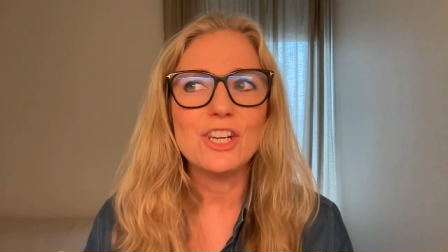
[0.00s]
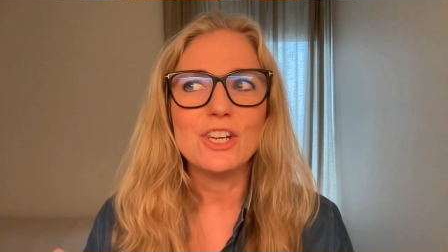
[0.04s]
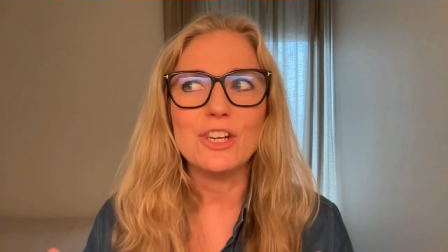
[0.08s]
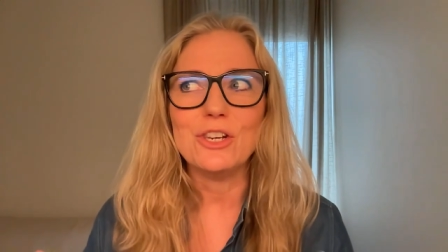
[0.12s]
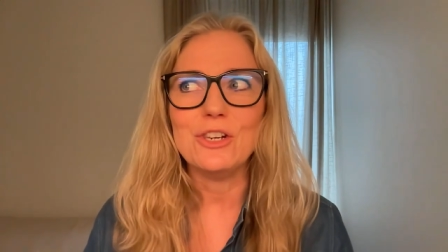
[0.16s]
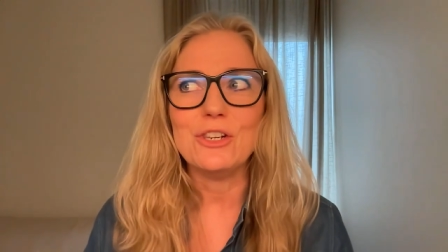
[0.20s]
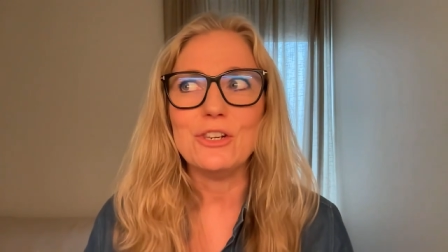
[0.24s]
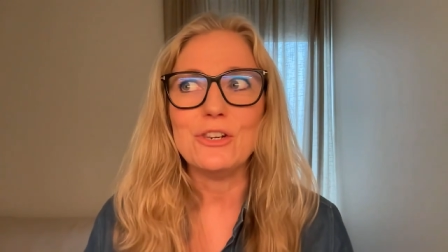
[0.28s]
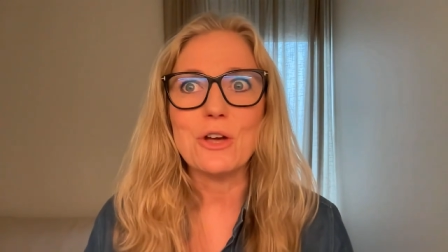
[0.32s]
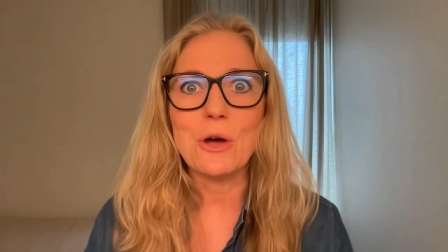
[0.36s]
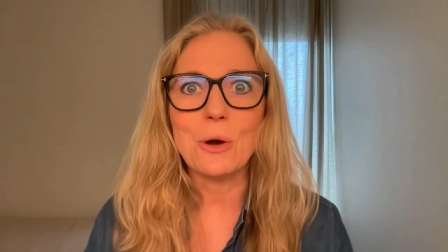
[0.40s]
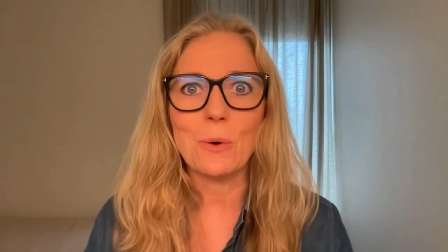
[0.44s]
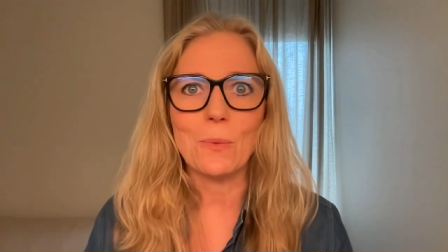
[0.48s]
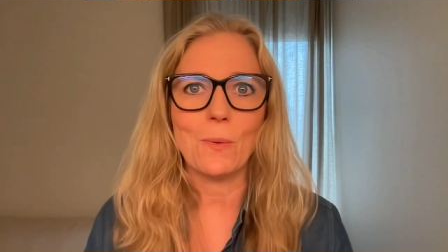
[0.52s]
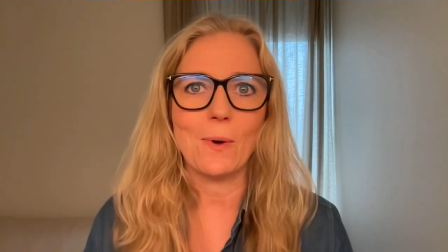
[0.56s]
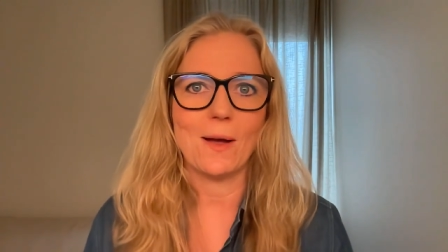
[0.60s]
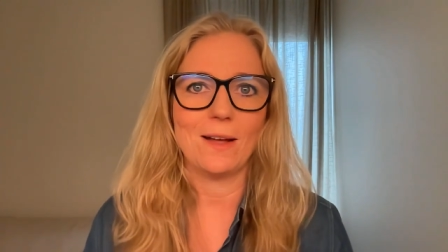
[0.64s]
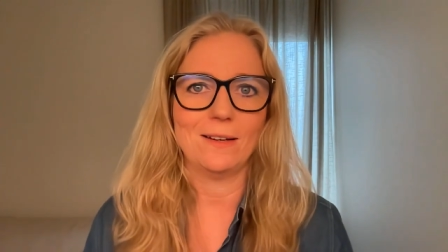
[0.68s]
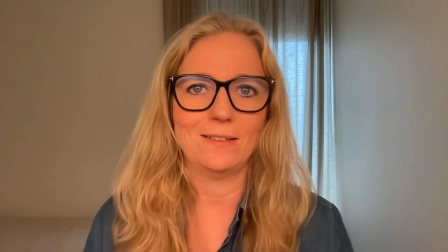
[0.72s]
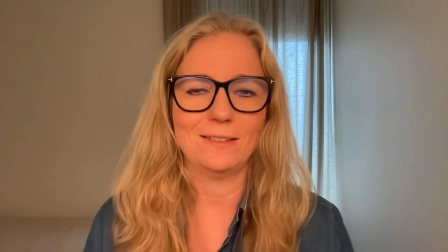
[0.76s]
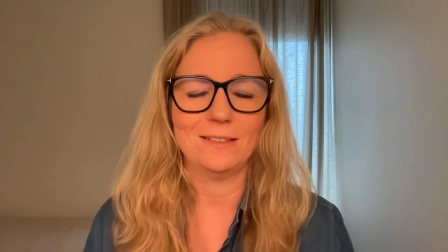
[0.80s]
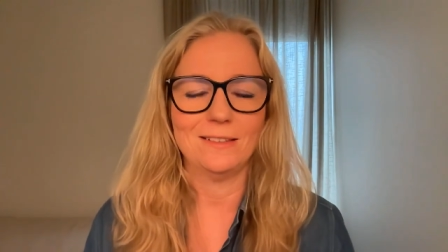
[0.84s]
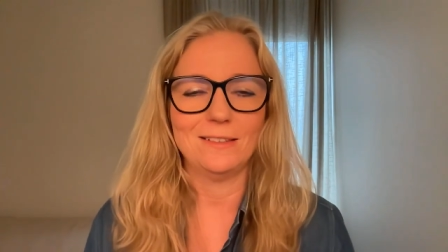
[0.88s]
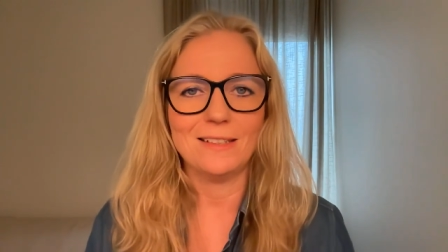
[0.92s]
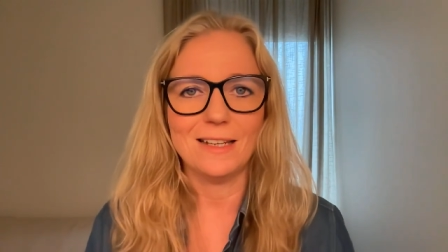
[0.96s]
No
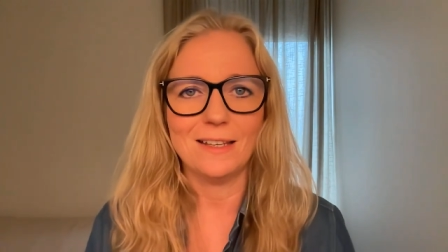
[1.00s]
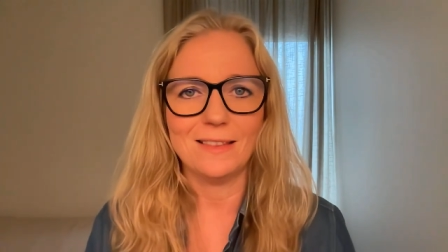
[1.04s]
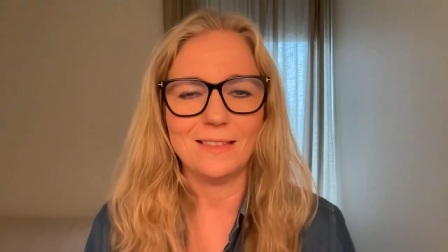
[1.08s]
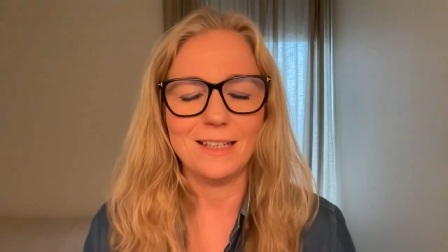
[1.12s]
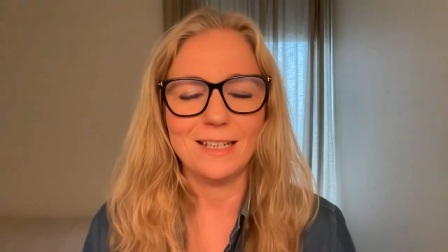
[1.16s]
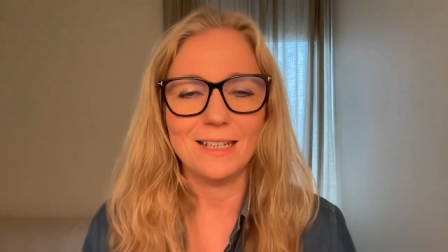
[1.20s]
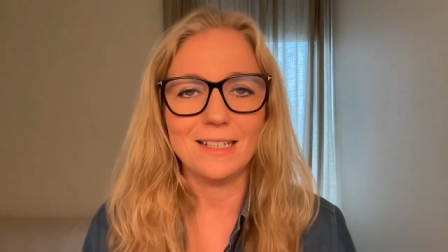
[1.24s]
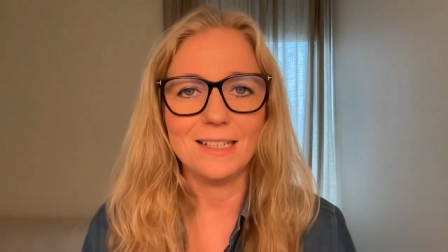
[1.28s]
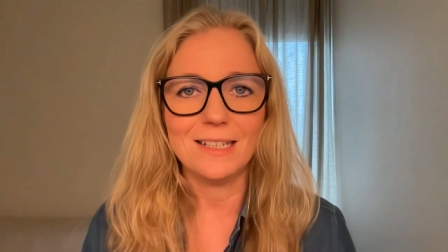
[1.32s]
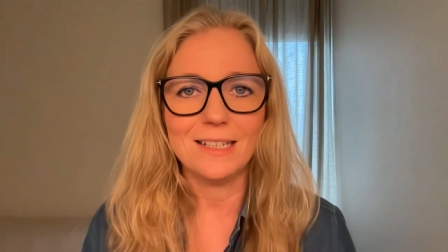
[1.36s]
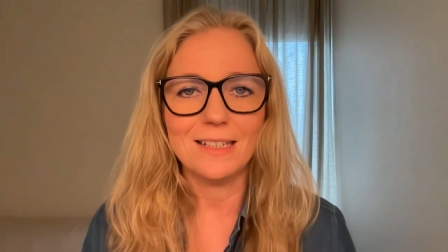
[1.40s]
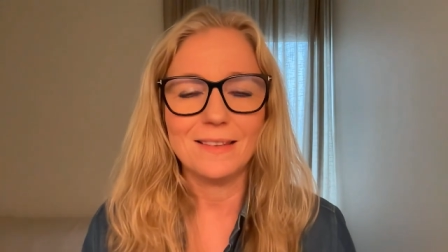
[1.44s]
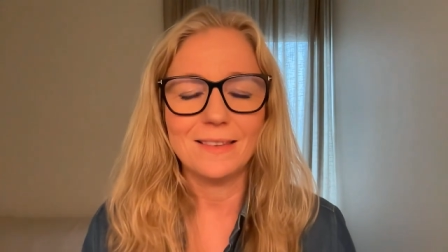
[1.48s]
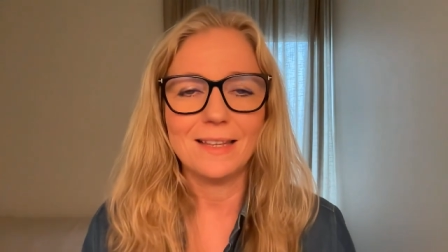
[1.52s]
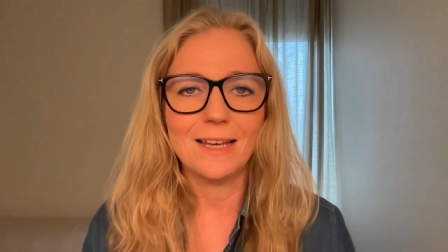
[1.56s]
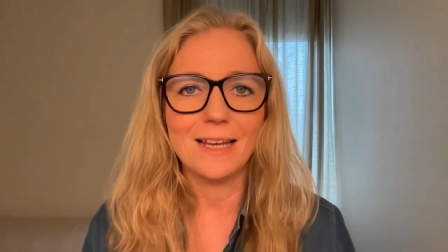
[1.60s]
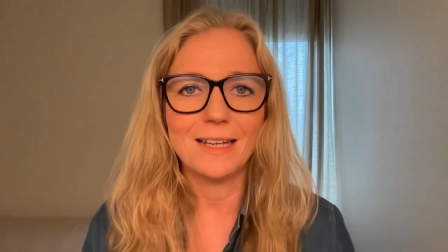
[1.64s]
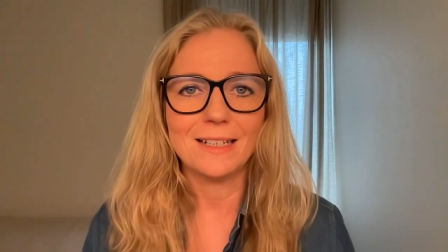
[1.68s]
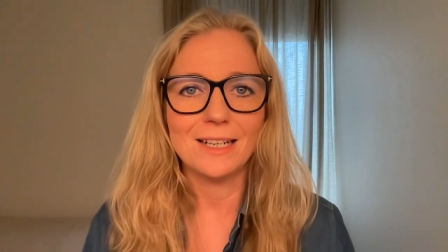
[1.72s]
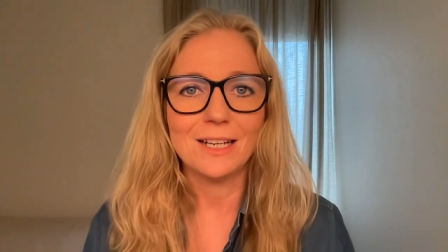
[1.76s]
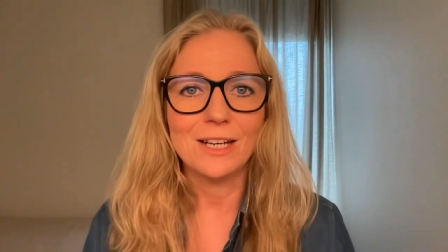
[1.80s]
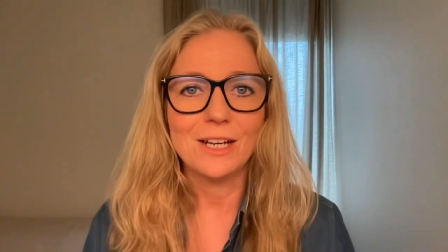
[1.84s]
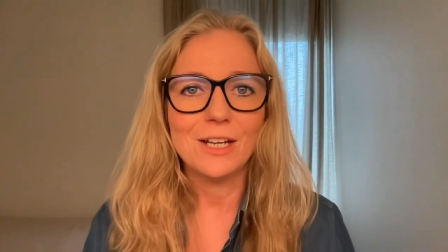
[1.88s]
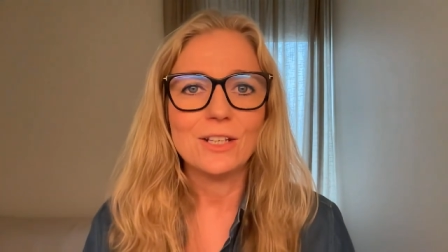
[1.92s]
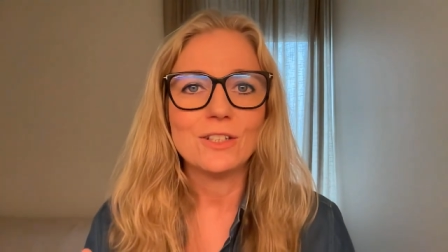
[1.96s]
one said they did
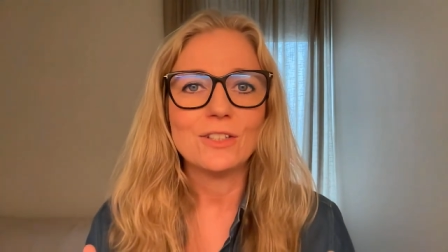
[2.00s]
that.